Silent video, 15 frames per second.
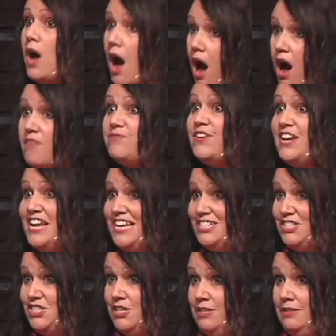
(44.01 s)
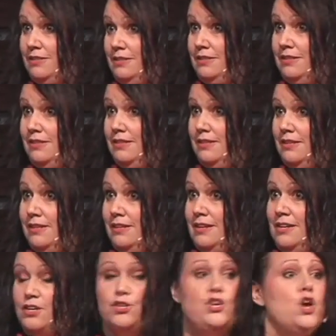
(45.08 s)
confident.
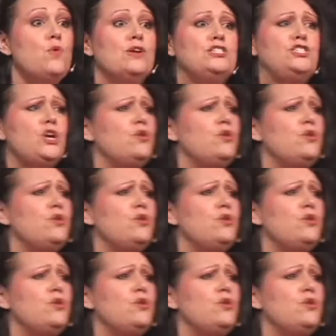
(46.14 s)
You would